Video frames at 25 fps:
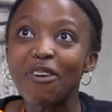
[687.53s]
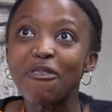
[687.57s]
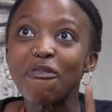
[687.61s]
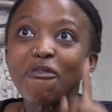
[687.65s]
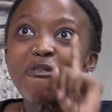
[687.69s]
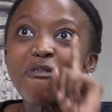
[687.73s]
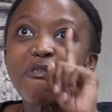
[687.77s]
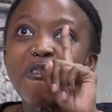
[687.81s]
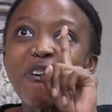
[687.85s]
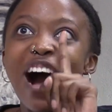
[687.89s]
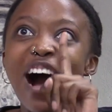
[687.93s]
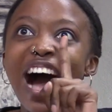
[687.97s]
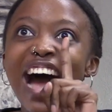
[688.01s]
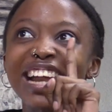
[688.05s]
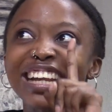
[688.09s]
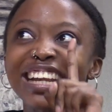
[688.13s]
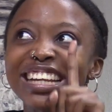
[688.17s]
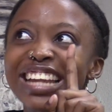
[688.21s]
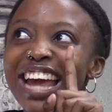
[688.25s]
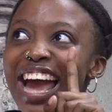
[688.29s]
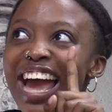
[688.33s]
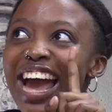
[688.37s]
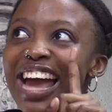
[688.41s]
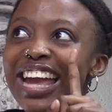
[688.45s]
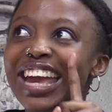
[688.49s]
The one
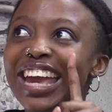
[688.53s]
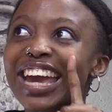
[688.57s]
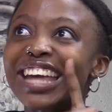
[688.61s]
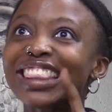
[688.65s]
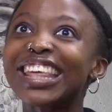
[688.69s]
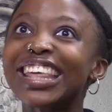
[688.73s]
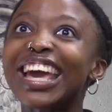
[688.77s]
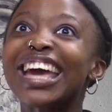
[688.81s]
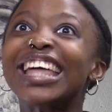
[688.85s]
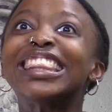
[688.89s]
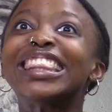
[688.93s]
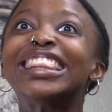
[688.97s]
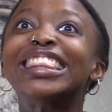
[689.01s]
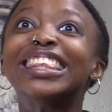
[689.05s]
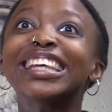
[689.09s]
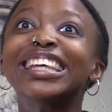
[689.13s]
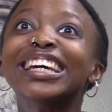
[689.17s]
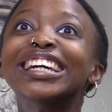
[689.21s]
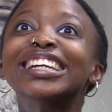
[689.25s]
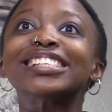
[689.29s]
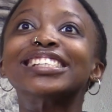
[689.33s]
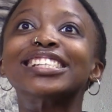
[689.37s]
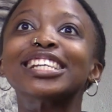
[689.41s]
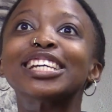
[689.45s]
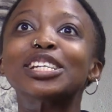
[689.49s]
day I get there,
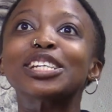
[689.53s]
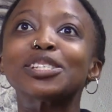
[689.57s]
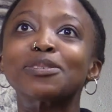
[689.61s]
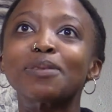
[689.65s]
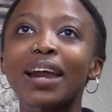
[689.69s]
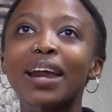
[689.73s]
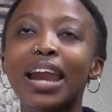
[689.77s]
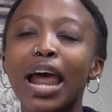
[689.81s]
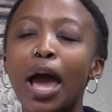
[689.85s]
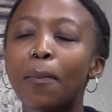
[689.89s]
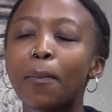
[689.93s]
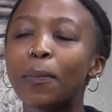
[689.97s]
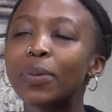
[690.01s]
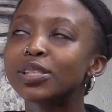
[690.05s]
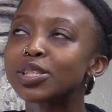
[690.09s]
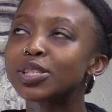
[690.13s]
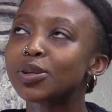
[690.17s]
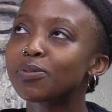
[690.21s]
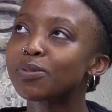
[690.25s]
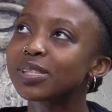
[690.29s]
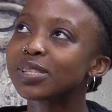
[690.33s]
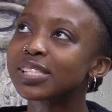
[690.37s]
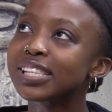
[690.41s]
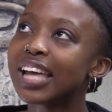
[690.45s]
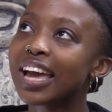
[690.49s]
this is what happens. It
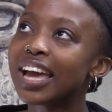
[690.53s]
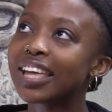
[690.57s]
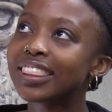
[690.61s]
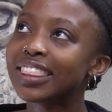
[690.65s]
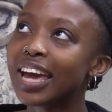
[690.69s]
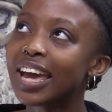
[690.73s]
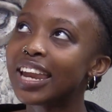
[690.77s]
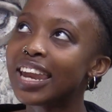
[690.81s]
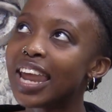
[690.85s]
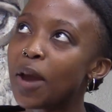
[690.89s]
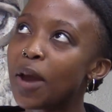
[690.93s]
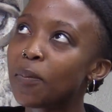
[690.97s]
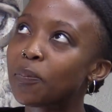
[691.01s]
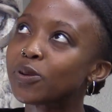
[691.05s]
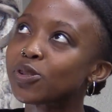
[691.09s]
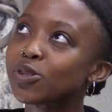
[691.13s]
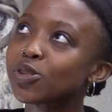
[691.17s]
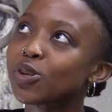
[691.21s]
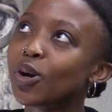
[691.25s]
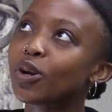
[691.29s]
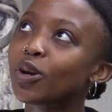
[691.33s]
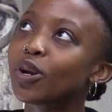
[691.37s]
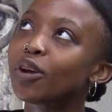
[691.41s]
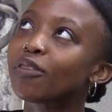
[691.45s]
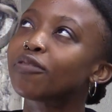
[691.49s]
was like that
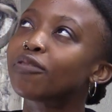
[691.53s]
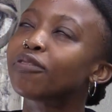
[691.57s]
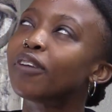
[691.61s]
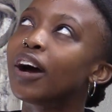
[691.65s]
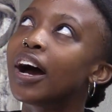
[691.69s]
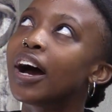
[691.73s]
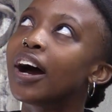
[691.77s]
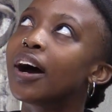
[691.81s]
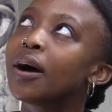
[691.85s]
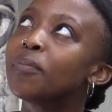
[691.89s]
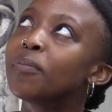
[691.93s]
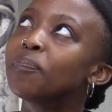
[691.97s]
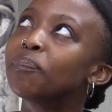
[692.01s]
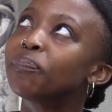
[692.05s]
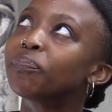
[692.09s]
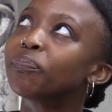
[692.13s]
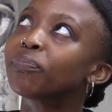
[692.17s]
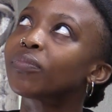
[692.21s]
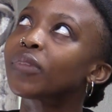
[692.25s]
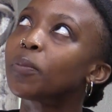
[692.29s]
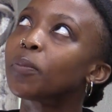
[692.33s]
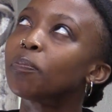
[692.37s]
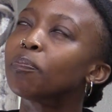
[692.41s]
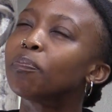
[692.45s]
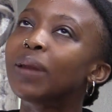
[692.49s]
episode of
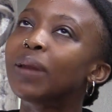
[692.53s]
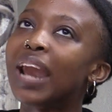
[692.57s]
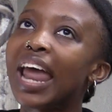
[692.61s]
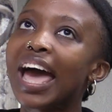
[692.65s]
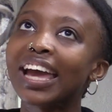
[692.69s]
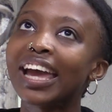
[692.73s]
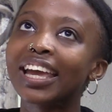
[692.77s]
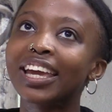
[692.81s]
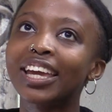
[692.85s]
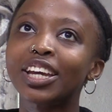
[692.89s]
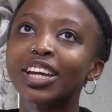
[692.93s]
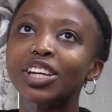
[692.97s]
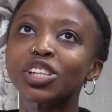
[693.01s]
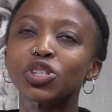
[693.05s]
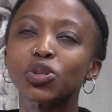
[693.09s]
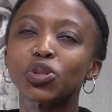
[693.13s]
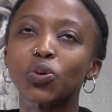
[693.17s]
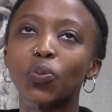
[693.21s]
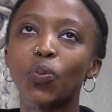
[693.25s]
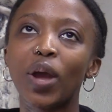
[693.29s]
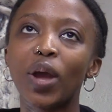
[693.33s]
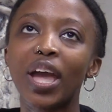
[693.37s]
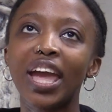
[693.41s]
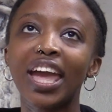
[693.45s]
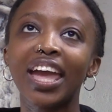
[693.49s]
Blackish
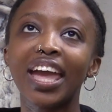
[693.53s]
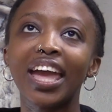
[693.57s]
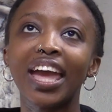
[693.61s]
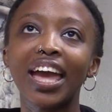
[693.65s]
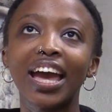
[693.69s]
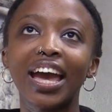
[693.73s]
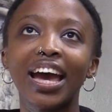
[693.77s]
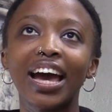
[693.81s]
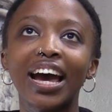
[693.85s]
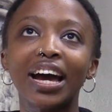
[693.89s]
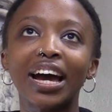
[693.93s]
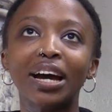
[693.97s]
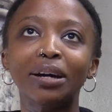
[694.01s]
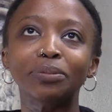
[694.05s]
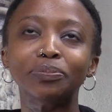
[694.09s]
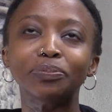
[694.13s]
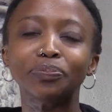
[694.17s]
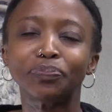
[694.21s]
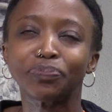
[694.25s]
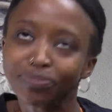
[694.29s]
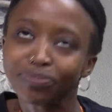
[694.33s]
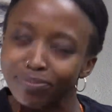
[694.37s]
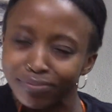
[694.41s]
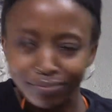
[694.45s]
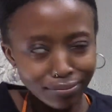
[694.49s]
where
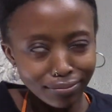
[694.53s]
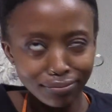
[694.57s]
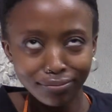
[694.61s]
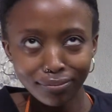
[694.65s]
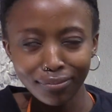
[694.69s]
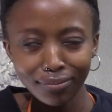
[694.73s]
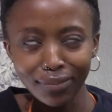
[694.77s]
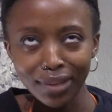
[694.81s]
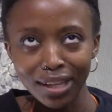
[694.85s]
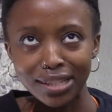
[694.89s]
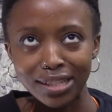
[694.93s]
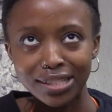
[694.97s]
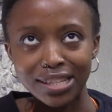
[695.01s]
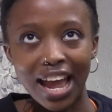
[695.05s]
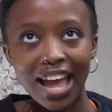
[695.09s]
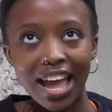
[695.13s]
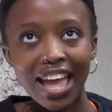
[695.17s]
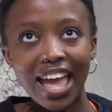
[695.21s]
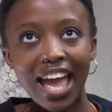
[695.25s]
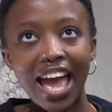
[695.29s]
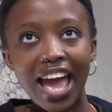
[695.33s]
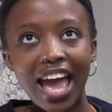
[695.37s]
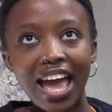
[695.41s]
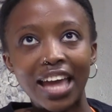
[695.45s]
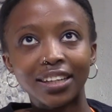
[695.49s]

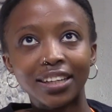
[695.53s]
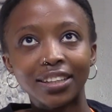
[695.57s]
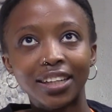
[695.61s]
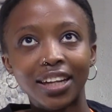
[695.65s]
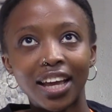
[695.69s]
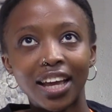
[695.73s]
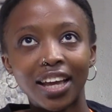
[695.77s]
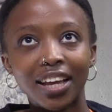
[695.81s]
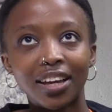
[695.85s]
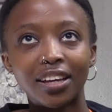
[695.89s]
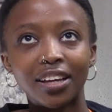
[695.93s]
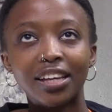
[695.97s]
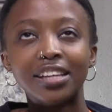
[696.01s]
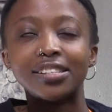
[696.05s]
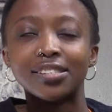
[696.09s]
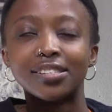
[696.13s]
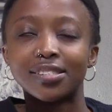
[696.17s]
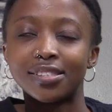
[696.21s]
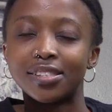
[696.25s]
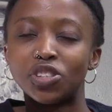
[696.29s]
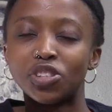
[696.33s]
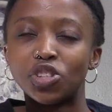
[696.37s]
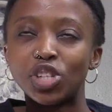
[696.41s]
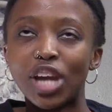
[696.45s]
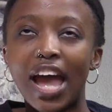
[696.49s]
Diane is
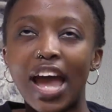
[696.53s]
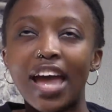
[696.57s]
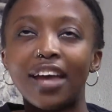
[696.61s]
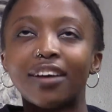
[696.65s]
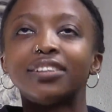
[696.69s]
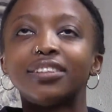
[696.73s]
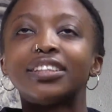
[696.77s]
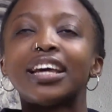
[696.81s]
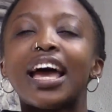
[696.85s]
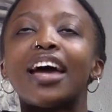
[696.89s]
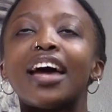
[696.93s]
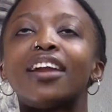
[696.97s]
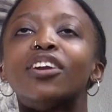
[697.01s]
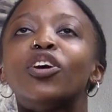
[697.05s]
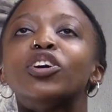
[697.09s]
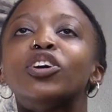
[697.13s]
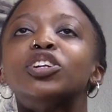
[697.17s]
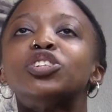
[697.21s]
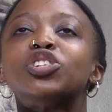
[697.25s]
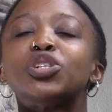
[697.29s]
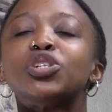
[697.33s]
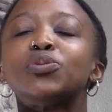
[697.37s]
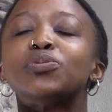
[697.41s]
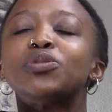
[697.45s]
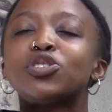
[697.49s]
the child, and
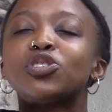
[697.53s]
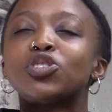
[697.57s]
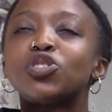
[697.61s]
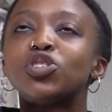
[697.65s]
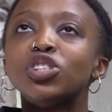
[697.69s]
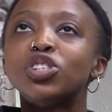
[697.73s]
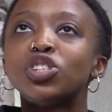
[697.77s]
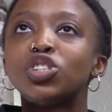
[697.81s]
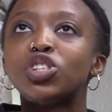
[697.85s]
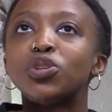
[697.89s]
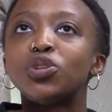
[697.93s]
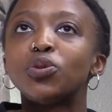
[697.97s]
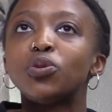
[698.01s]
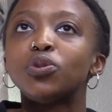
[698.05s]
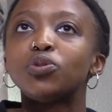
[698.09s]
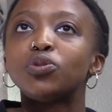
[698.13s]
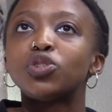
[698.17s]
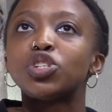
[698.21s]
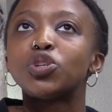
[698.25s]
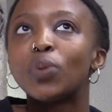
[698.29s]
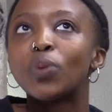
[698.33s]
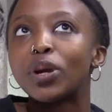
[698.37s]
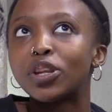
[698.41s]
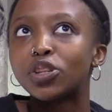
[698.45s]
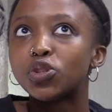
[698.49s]
she
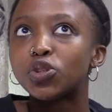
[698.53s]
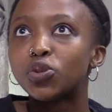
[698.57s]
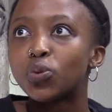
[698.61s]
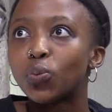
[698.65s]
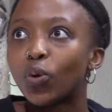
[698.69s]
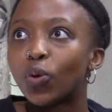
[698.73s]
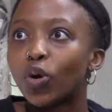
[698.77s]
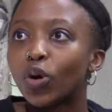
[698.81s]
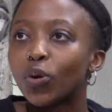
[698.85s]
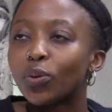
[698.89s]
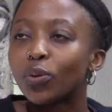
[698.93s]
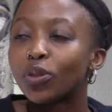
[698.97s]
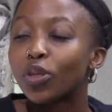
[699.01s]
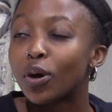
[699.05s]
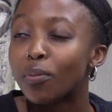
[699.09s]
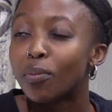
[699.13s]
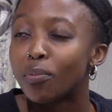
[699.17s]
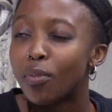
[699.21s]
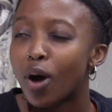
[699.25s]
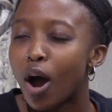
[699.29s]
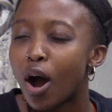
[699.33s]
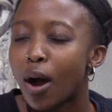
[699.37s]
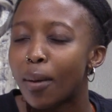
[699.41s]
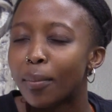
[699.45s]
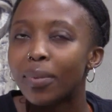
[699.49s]
went to work with her
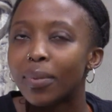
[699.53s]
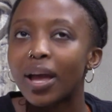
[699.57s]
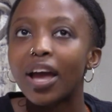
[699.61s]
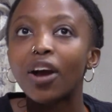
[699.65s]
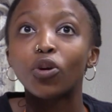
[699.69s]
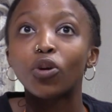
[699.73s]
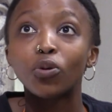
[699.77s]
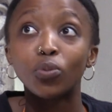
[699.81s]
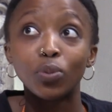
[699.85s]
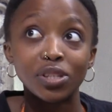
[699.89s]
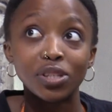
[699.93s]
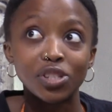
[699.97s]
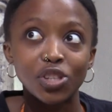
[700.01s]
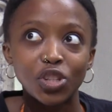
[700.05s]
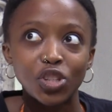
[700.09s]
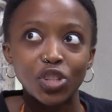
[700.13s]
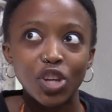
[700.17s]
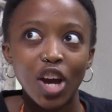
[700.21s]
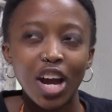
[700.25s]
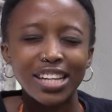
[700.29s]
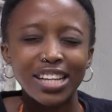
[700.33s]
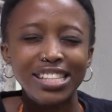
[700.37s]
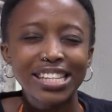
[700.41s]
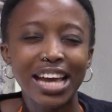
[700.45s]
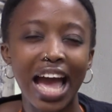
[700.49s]
mom, who was a
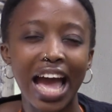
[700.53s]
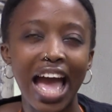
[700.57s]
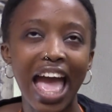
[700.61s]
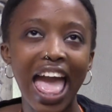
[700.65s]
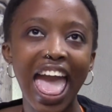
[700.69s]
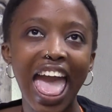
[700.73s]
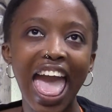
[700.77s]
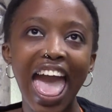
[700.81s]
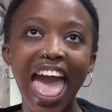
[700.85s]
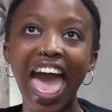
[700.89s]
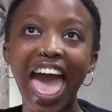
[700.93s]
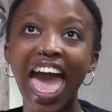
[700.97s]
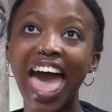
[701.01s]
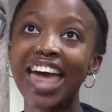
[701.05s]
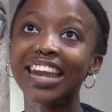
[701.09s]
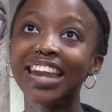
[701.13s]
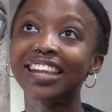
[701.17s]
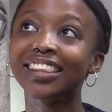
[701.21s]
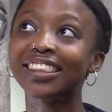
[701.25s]
doctor, and